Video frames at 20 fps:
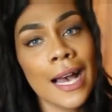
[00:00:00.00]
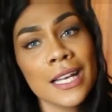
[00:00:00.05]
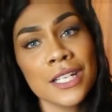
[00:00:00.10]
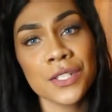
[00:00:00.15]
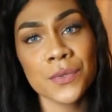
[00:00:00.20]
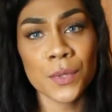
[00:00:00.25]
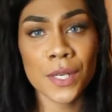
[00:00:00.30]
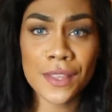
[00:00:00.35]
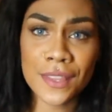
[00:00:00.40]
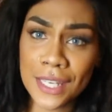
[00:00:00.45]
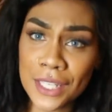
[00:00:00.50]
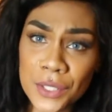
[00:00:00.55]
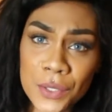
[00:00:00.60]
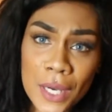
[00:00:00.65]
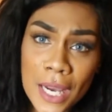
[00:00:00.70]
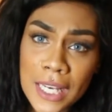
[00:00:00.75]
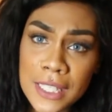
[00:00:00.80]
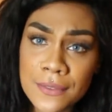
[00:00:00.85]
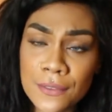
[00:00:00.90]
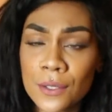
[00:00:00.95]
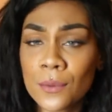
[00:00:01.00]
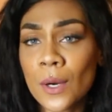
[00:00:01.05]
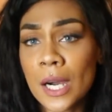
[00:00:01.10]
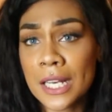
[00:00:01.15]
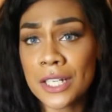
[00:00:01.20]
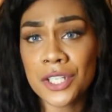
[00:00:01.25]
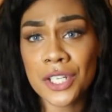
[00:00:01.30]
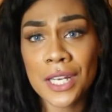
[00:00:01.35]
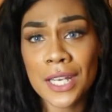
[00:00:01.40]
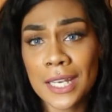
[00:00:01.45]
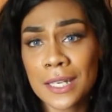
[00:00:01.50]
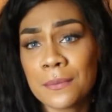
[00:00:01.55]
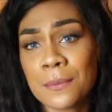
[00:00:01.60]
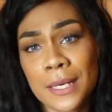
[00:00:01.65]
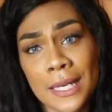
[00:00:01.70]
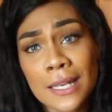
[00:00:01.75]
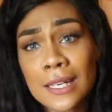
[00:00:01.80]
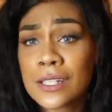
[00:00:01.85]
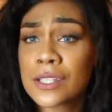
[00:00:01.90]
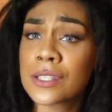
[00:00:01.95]
I just want to thank you guys for watching and
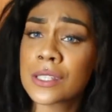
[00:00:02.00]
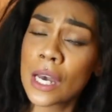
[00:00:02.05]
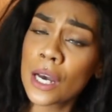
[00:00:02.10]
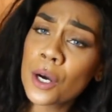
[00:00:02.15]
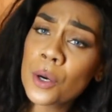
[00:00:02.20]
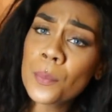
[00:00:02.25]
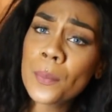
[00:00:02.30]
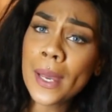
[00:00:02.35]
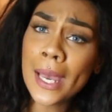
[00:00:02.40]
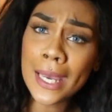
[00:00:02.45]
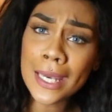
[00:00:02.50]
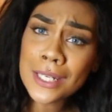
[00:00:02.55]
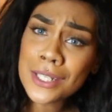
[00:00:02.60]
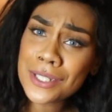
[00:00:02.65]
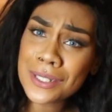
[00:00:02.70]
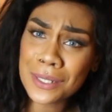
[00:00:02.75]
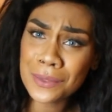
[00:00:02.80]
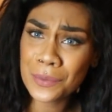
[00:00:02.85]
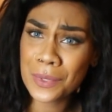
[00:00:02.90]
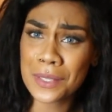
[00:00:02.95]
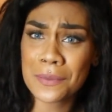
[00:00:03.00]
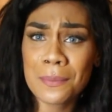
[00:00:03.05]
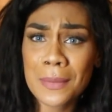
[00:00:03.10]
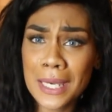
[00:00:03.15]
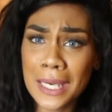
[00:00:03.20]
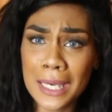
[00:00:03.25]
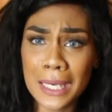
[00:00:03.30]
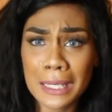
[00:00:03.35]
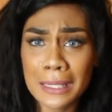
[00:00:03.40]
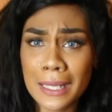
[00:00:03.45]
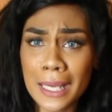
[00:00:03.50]
being so patient with me.